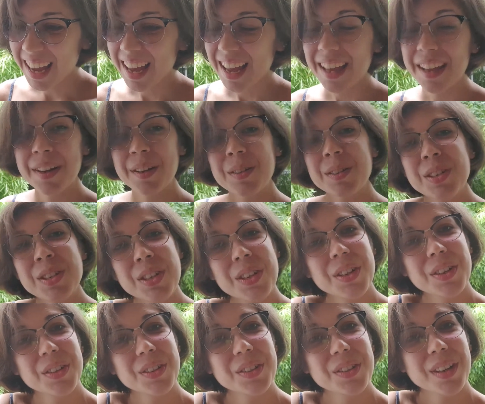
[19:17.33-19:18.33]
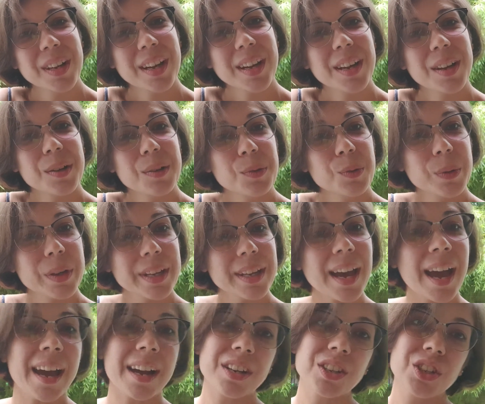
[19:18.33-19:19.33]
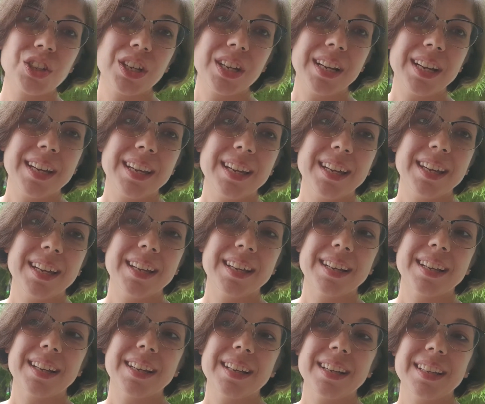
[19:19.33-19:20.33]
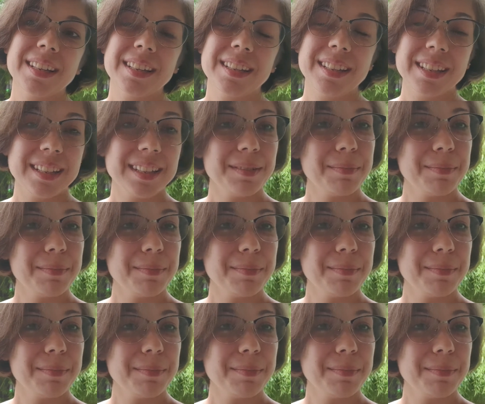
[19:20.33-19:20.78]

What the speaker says: And also, we actually did